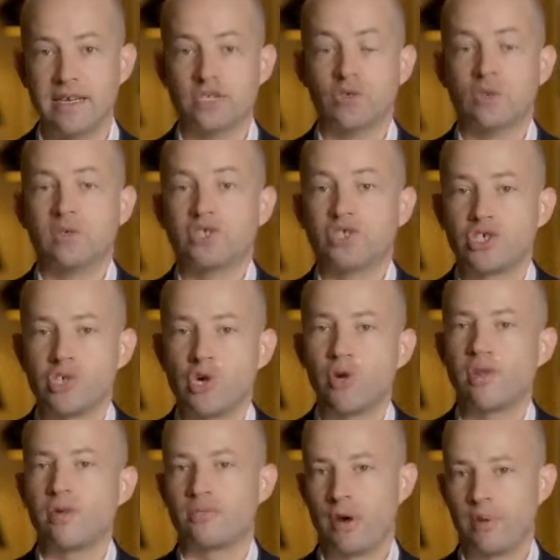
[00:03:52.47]
to ensure
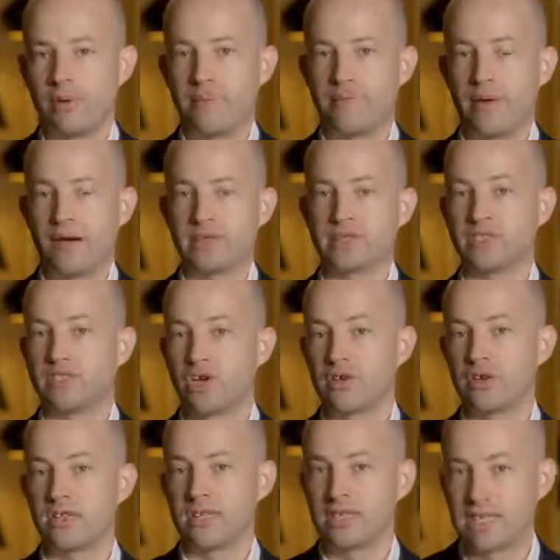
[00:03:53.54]
that property prices
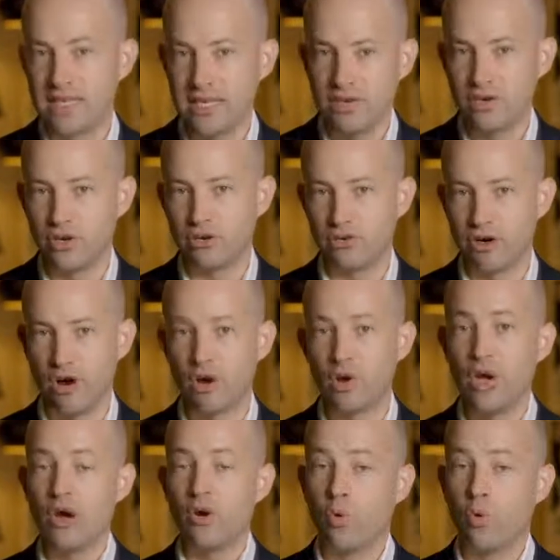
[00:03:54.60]
don't continue to grow